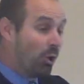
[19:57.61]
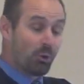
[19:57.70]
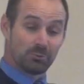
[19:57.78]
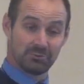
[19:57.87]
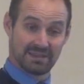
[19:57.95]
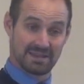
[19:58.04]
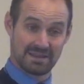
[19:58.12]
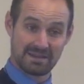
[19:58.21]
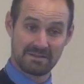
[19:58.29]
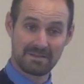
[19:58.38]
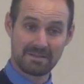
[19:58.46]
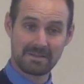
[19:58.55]
holy.
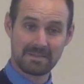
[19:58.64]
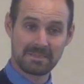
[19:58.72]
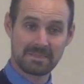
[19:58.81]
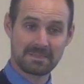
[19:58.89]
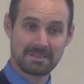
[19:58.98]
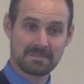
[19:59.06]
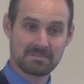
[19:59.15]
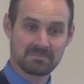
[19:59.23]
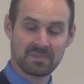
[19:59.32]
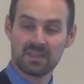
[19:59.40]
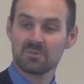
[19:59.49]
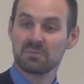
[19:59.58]

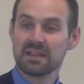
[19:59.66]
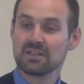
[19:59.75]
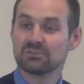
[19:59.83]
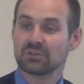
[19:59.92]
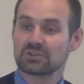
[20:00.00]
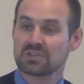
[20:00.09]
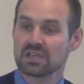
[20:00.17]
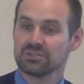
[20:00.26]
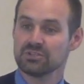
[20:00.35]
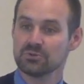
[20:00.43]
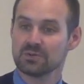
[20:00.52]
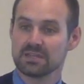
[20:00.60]
When he looks
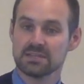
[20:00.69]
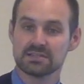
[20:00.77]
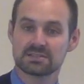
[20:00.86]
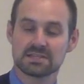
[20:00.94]
at you, he